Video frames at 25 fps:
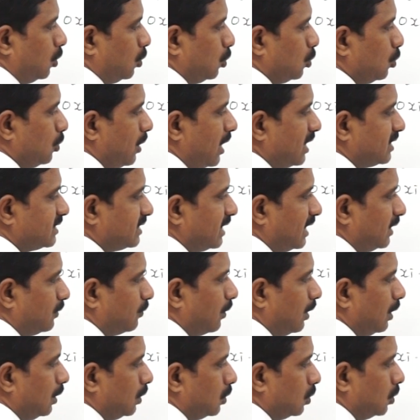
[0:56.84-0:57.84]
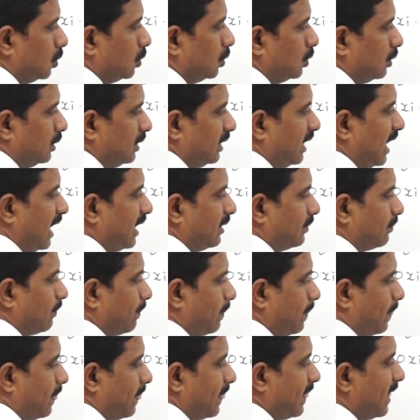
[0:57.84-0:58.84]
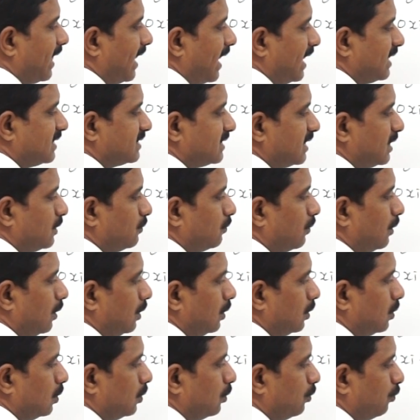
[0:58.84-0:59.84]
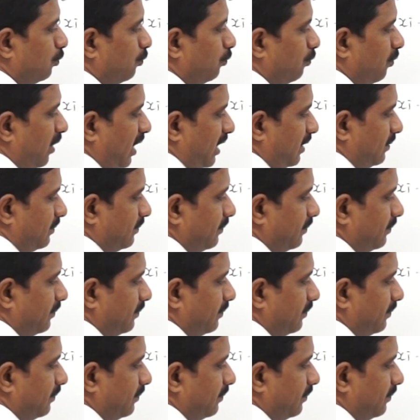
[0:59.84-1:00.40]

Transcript: 2x equal to 10, x equal to 5.